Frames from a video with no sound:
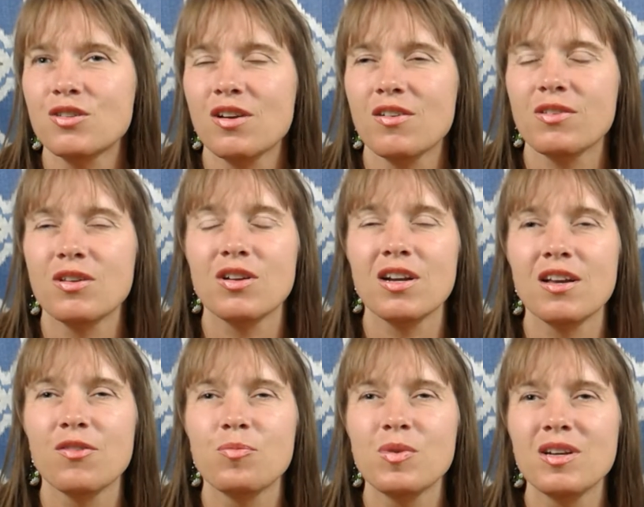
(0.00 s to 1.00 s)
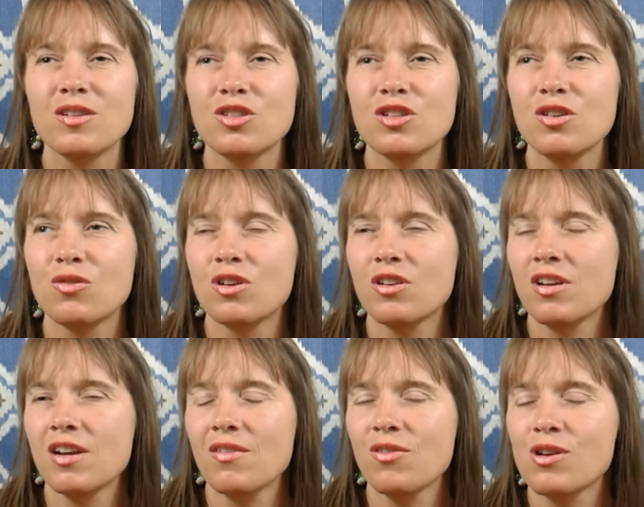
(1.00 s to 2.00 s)
you can have PhD, or you
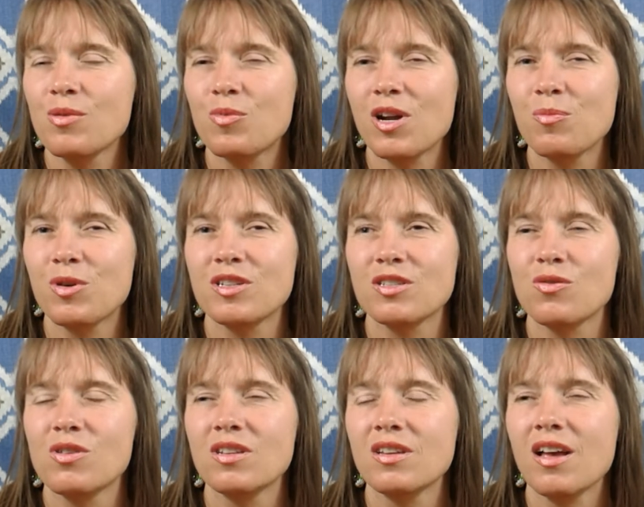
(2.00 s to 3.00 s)
can have only primary school.